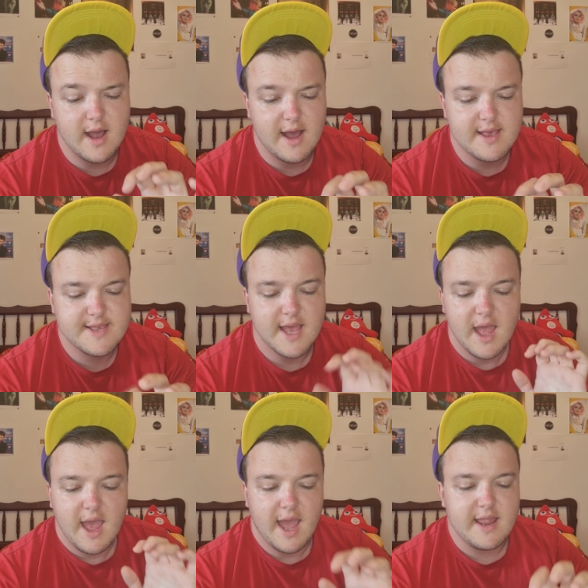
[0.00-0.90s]
guys.
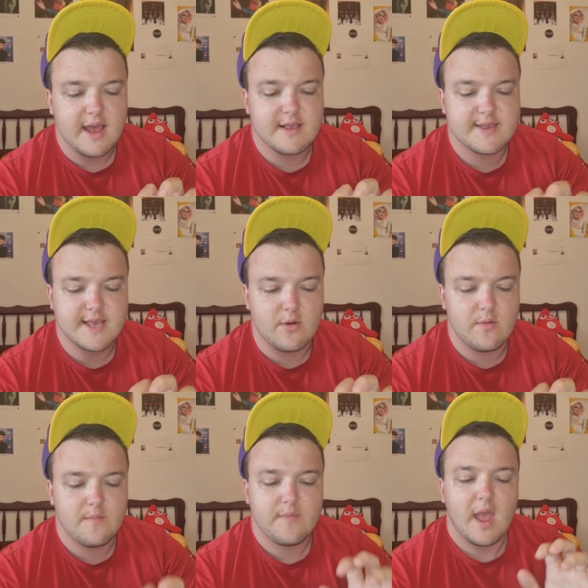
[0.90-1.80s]
And yeah,
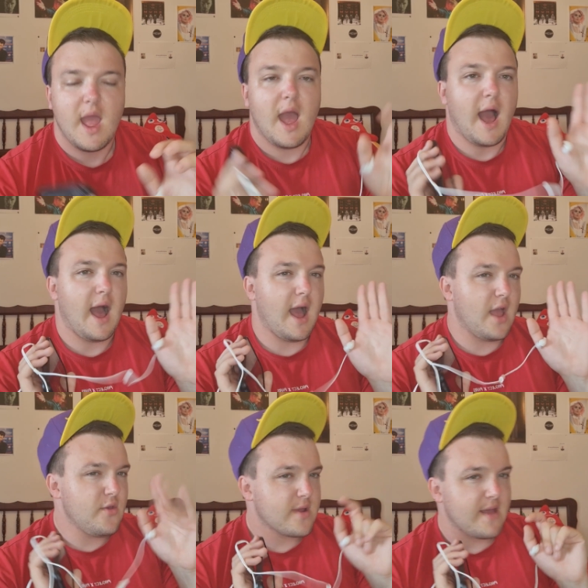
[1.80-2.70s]
so.
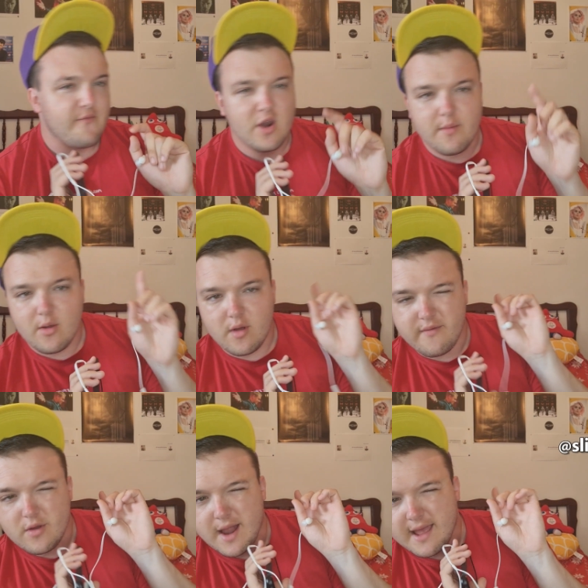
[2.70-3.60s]
You can follow me
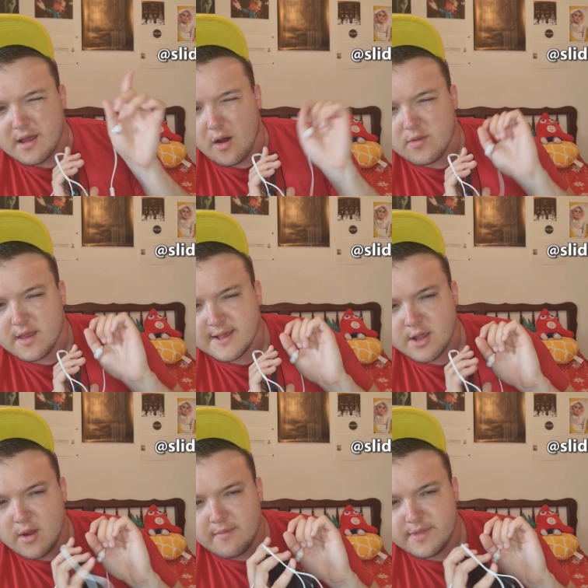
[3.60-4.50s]
wherever you like on
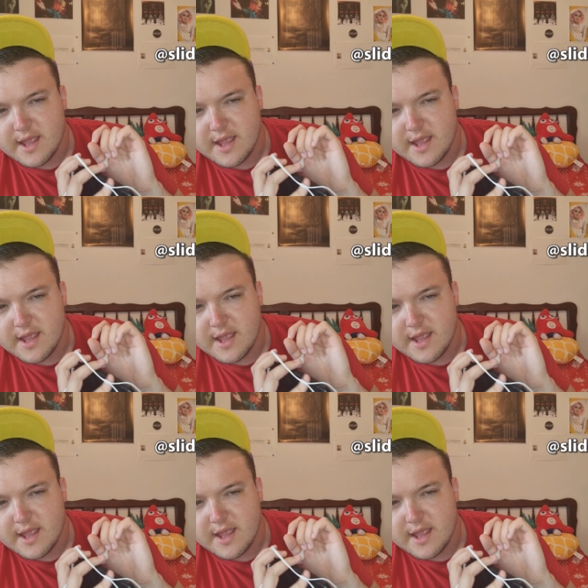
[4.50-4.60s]
Instagram,